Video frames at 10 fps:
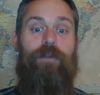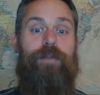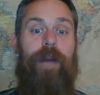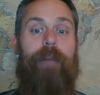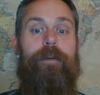
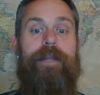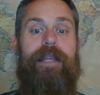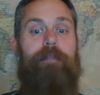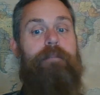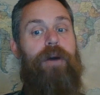was
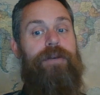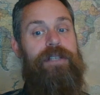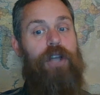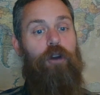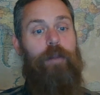probably the
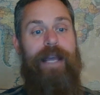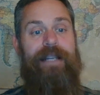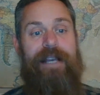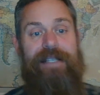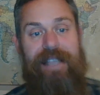most notable
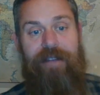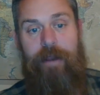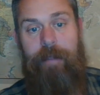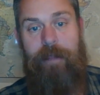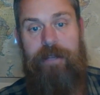
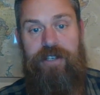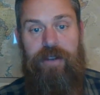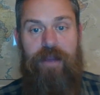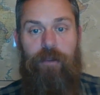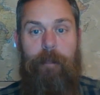anti-slavery
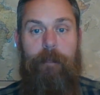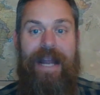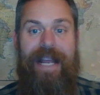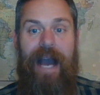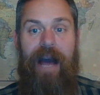publisher, there were
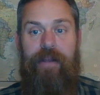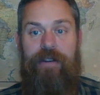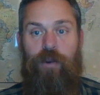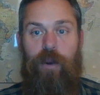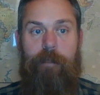many
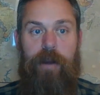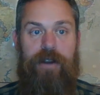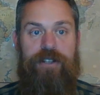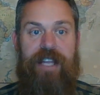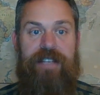others who
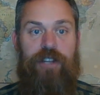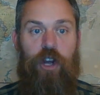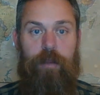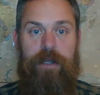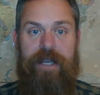emerged as
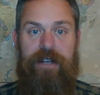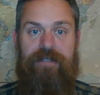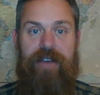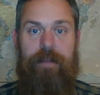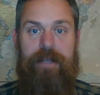notable
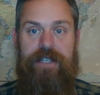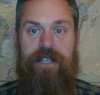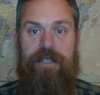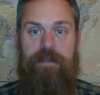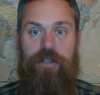leaders of
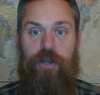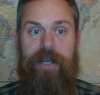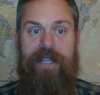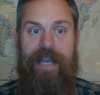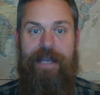abolitionism
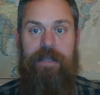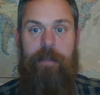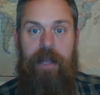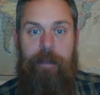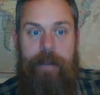during the
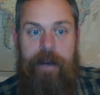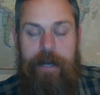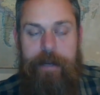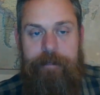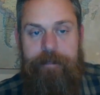antebellum
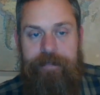period.